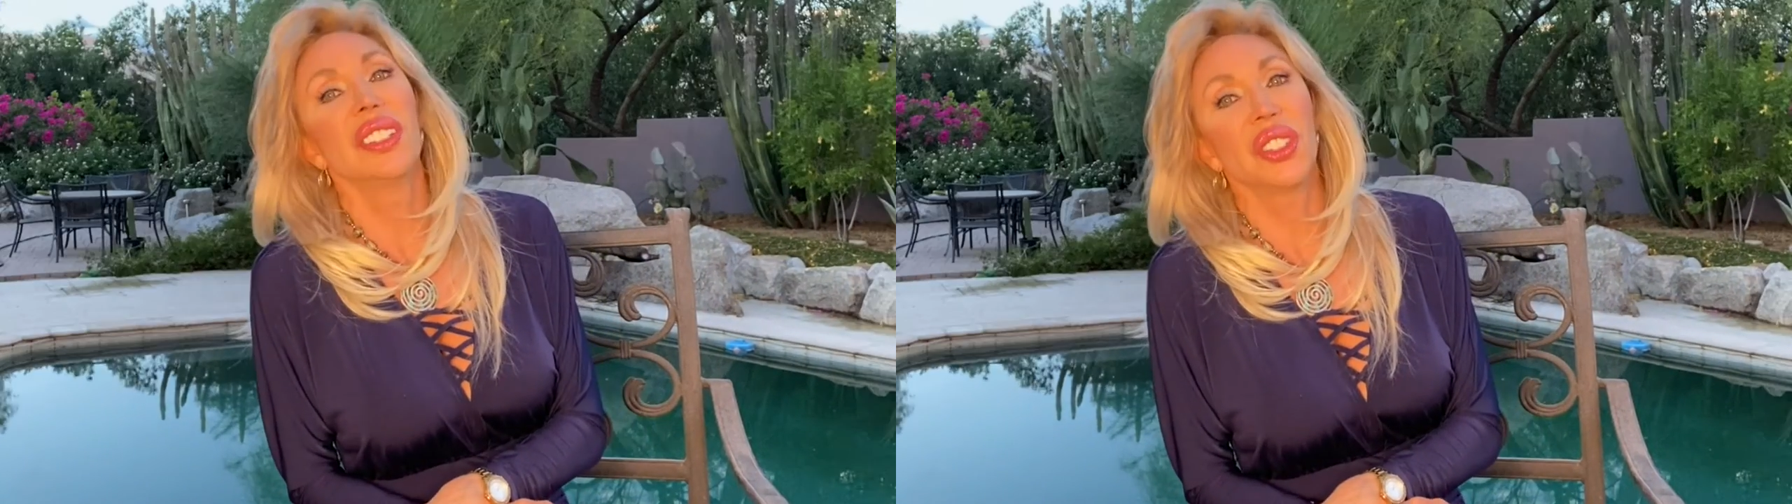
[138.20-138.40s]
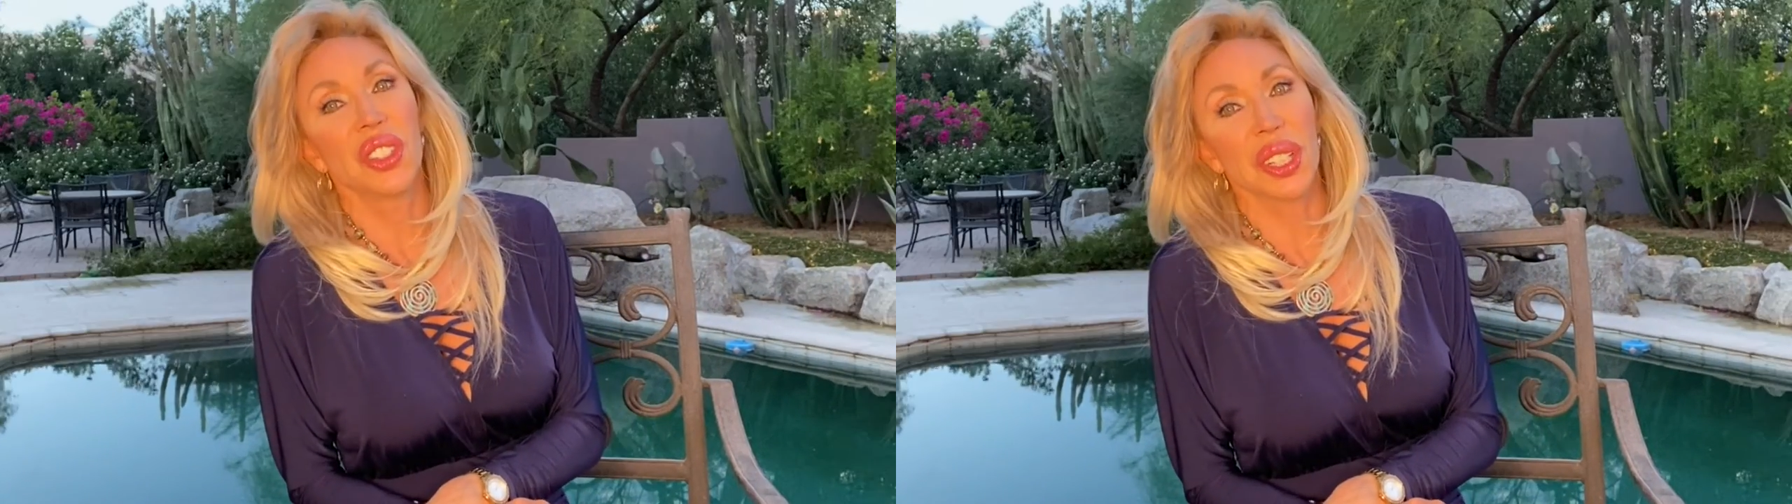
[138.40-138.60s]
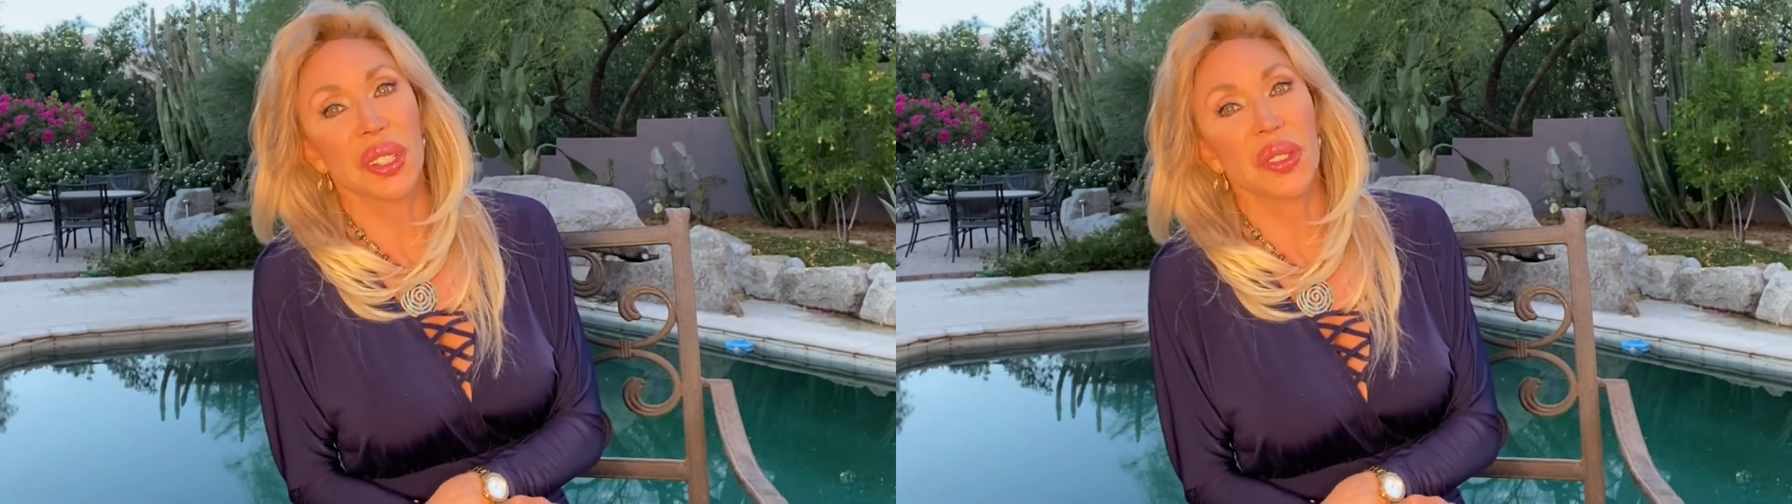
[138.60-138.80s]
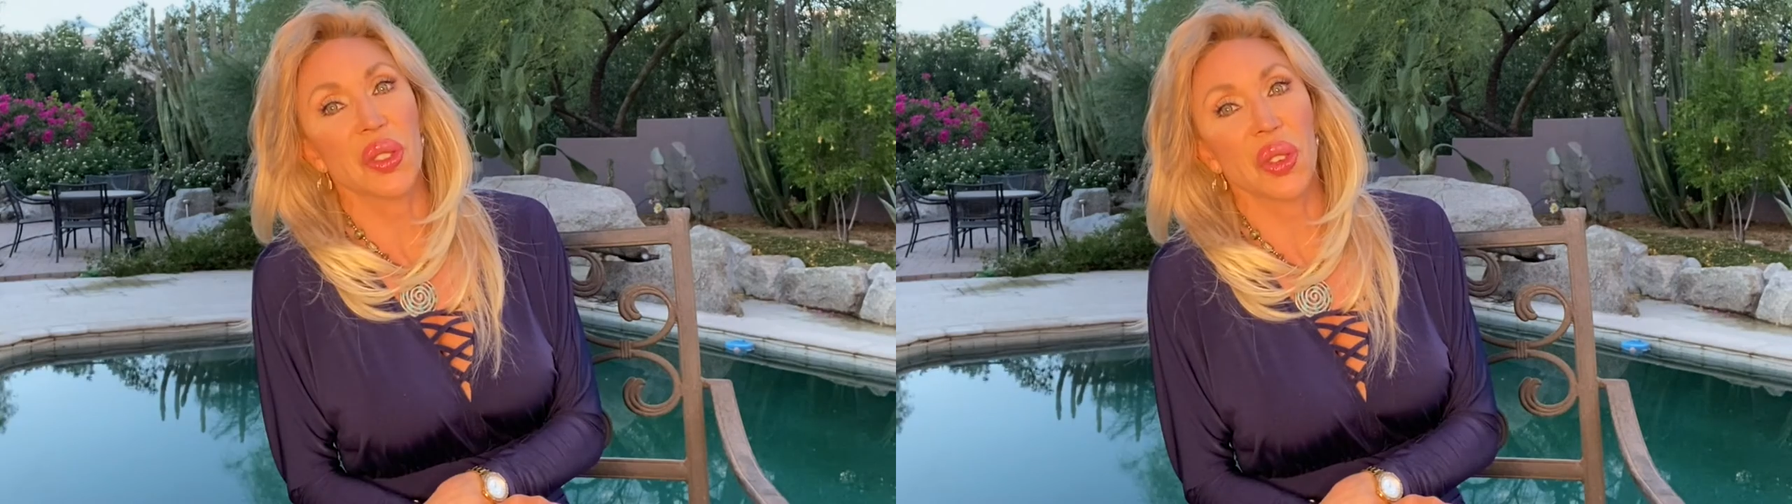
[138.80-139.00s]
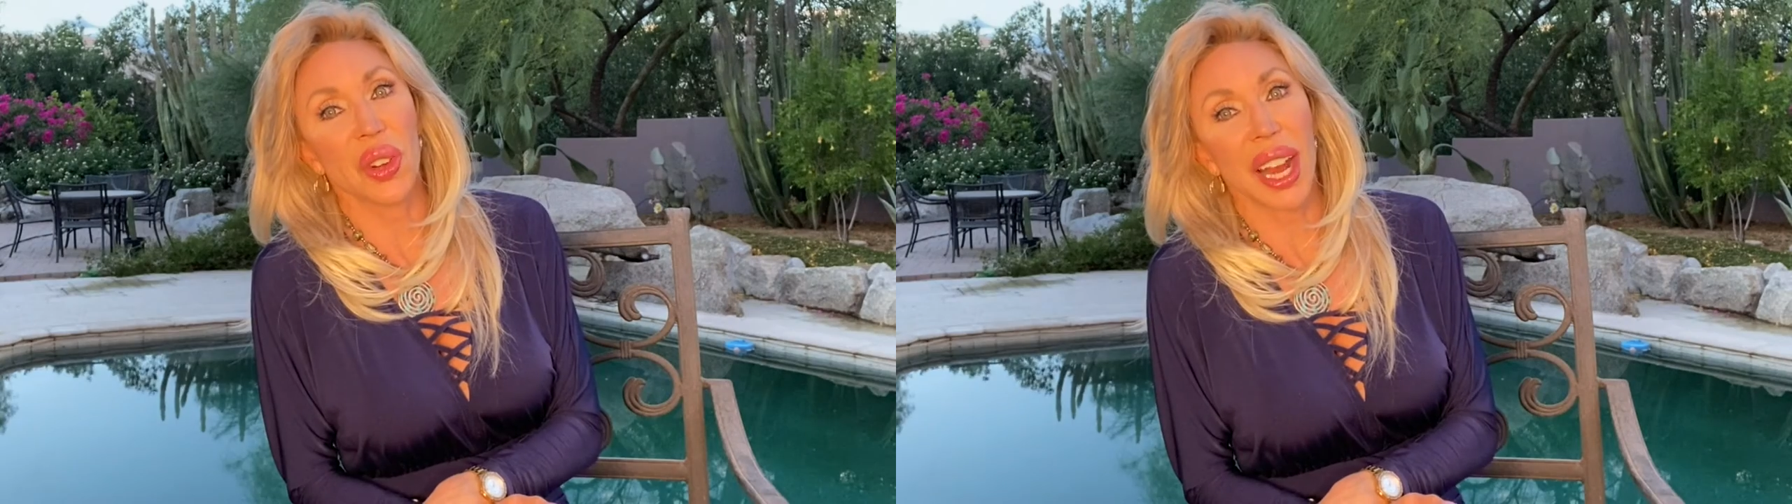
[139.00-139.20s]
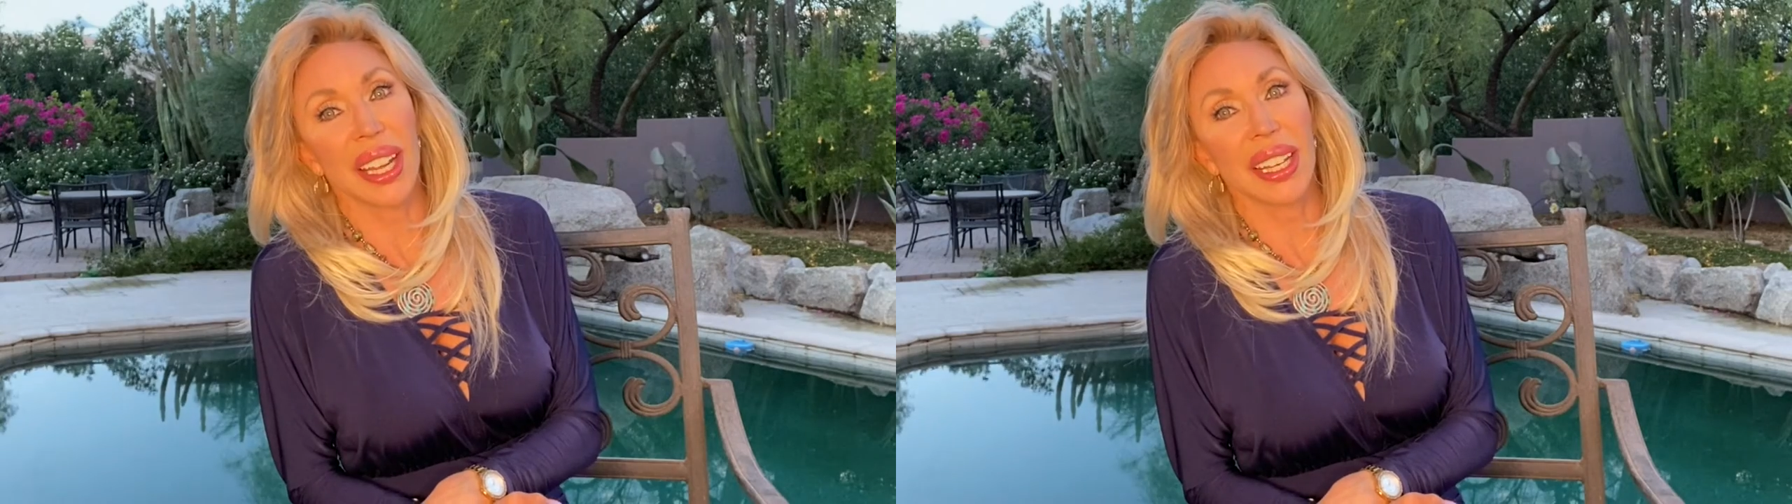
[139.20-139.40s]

just try to